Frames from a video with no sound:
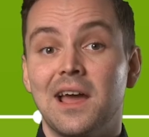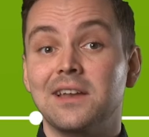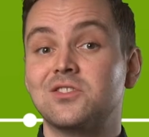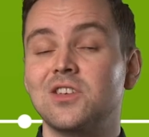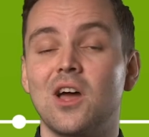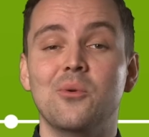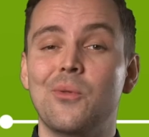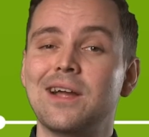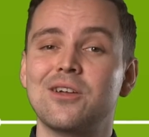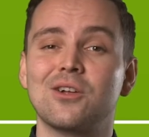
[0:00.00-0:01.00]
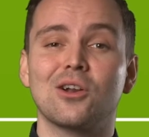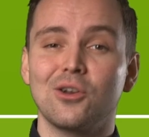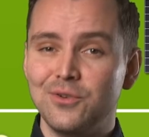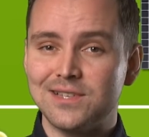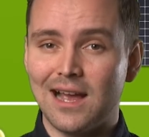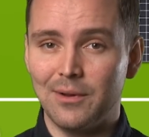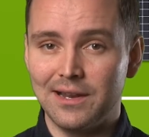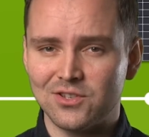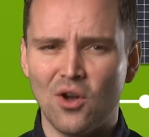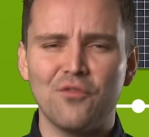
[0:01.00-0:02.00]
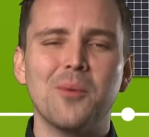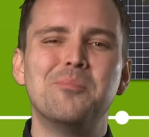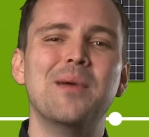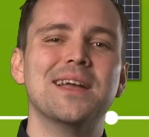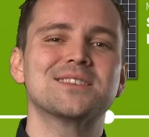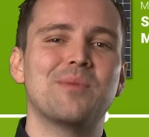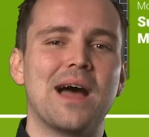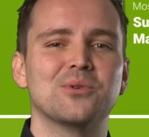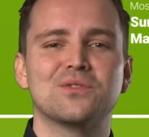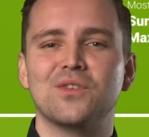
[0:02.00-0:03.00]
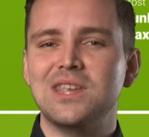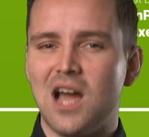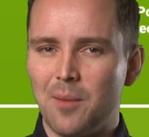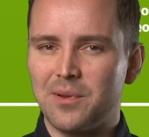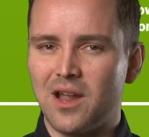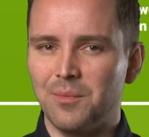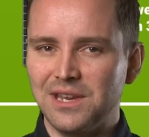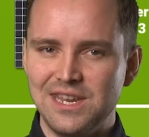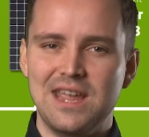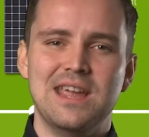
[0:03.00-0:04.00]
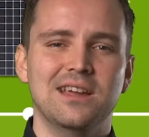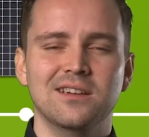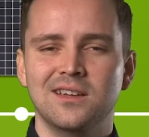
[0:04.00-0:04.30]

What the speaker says: And so that concludes our list of the best panels for the upcoming year.